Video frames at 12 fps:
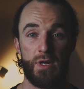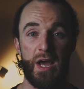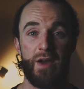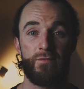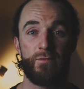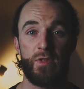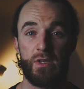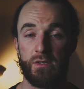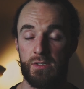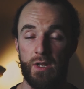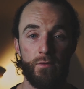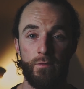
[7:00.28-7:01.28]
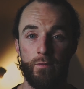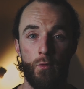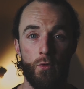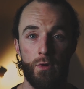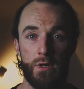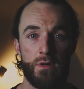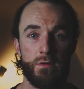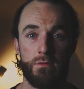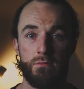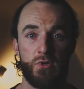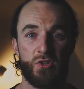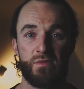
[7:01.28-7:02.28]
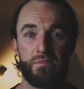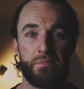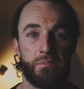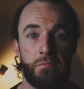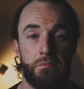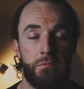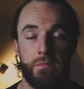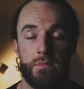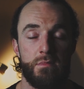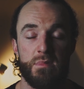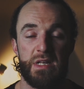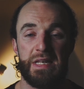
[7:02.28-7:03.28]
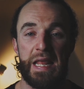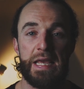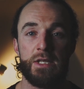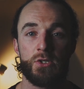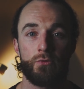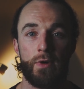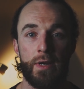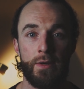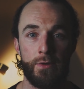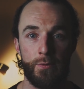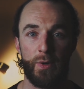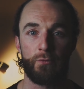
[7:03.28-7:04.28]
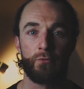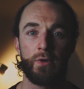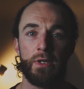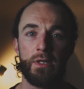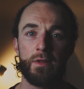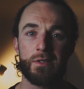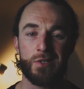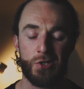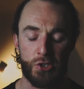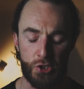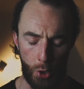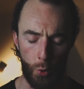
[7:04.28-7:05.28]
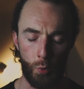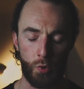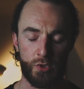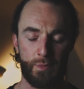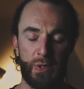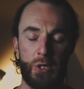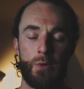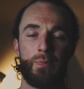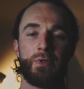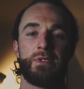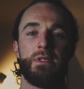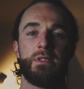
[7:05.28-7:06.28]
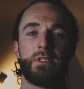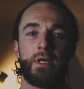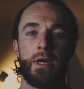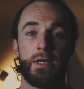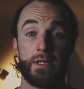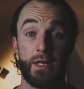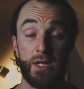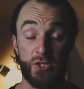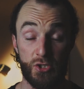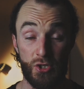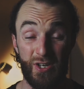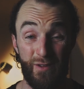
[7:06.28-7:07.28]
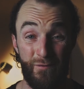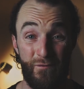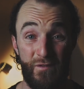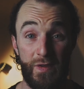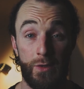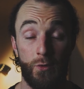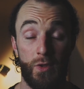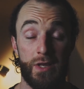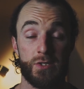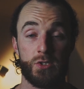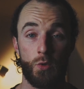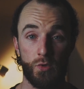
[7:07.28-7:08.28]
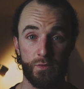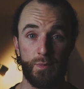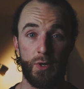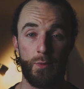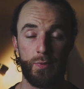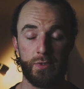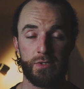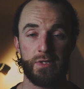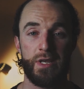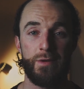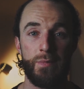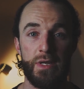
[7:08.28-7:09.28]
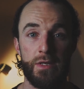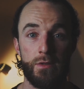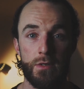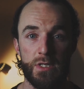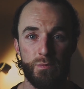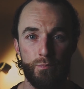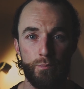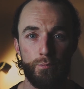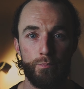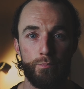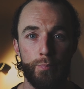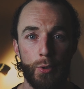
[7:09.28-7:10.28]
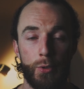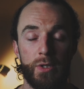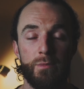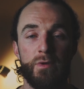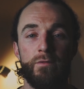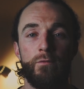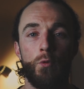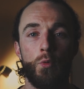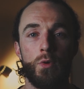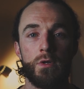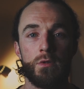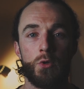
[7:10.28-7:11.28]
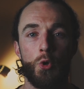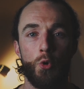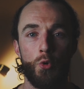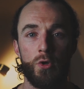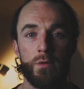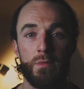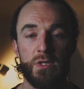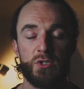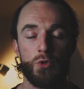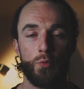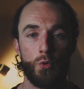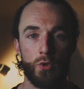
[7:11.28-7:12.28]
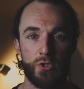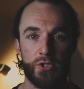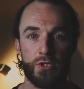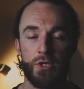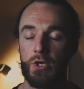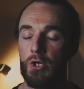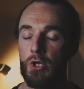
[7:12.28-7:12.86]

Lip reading: and have things done for it and just lays around. But really there's a soul's purpose inside, and I certainly feel that soul's purpose in me that is pulling me forward and calling me towards